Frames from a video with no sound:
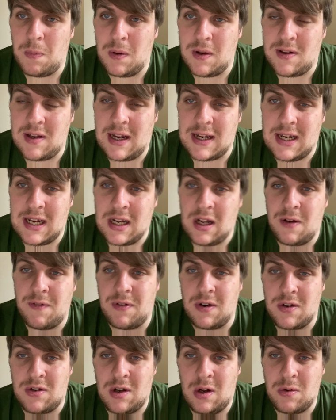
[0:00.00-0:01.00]
with taking
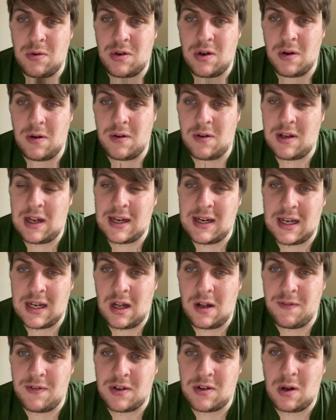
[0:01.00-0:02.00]
over
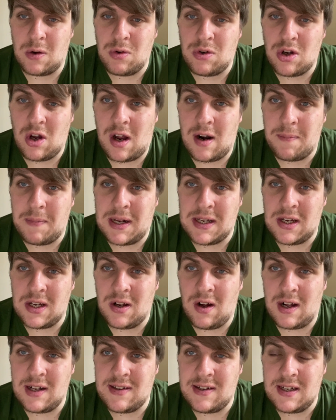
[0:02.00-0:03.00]
Solskjaer at Man
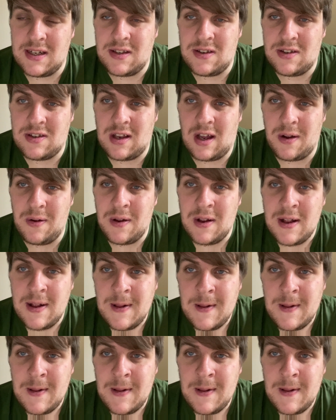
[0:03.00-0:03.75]
United. So